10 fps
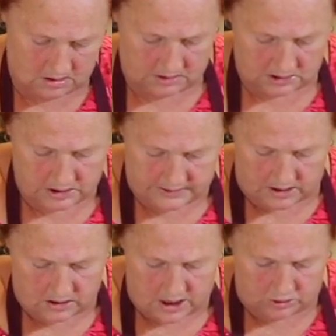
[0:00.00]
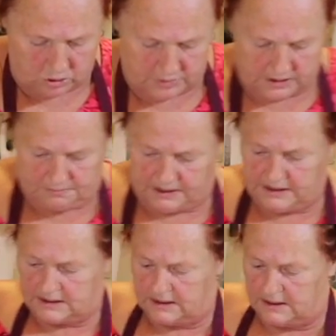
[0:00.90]
So there, not too big
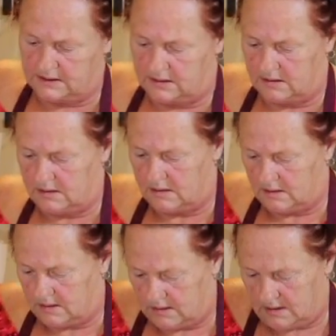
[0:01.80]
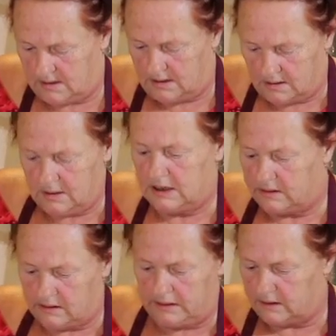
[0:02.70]
pieces.
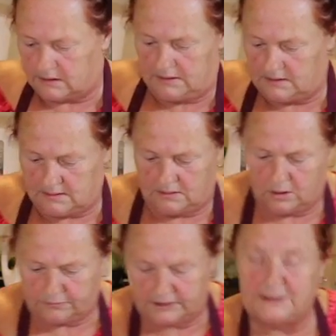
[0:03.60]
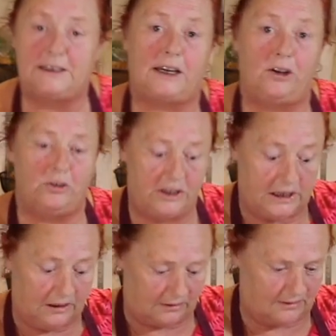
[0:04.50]
Nothing that'll hopefully stick in your
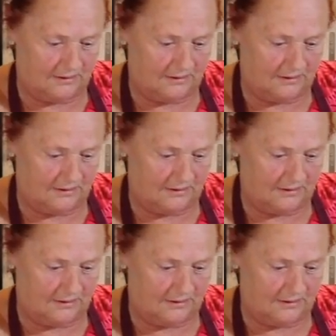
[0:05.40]
teeth.